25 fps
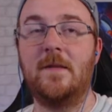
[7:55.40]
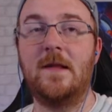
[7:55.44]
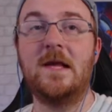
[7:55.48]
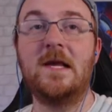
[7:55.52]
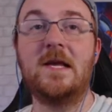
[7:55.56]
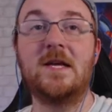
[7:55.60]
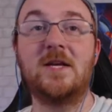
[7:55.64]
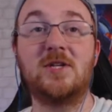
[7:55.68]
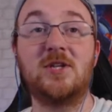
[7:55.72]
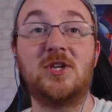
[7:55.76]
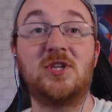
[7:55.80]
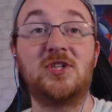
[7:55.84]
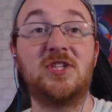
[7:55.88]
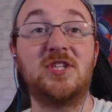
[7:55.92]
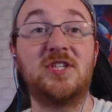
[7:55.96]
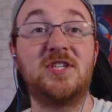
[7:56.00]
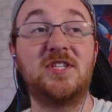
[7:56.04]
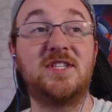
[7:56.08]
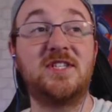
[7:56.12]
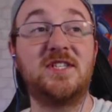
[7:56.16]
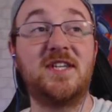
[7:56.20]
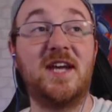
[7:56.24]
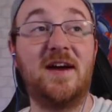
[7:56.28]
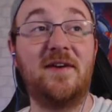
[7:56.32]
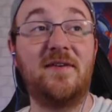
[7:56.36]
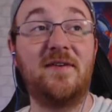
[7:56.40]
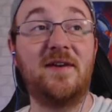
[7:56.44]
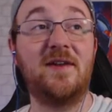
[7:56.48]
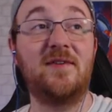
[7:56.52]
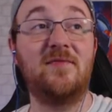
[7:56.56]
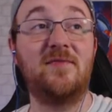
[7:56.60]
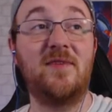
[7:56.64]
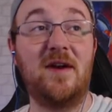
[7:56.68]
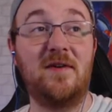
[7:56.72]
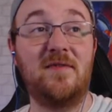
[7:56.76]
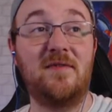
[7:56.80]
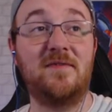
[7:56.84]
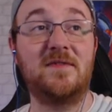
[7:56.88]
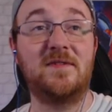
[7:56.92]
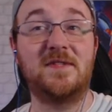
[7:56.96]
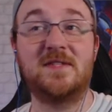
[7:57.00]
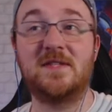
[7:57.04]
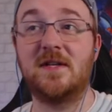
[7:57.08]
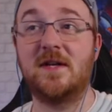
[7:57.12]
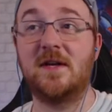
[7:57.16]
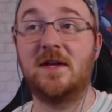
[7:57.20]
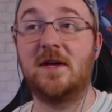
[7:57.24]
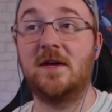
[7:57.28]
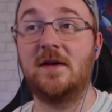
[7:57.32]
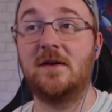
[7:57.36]
So she's directly referenced
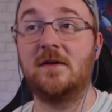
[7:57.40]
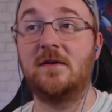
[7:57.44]
there.